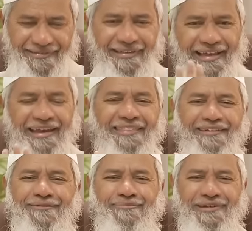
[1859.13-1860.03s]
Allah has
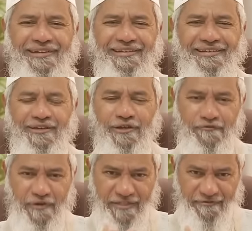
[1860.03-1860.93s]
accepted it.
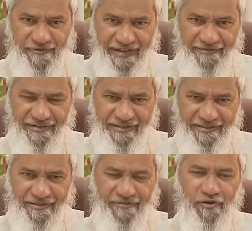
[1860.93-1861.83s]
If you ask for
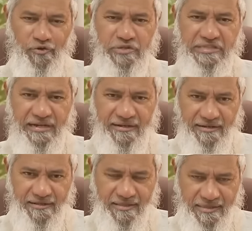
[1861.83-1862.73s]
forgiveness, if you're doing that
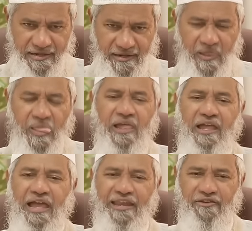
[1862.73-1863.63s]
sin
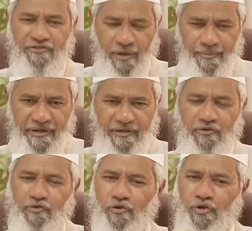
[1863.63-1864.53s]
and you stop it,
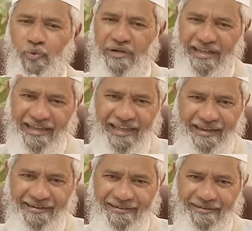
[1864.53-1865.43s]
you don't do it
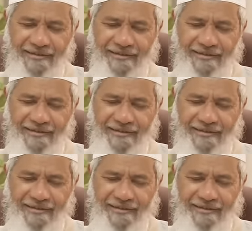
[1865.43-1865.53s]
again,